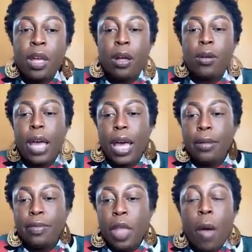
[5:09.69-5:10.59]
Okay.
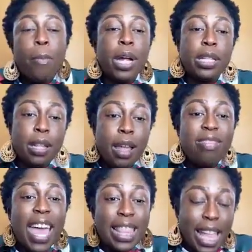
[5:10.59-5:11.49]
But
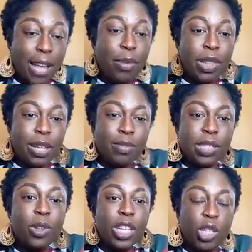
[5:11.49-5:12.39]
they label them
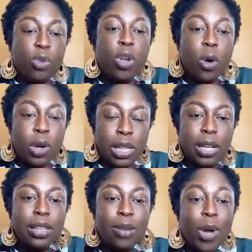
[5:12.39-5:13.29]
so that you know
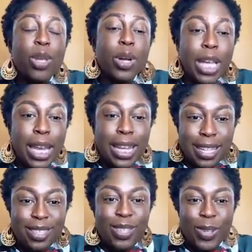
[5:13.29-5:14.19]
clearly what you're getting
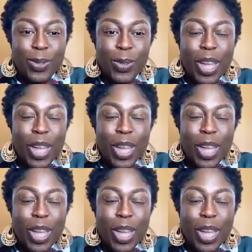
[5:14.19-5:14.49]
into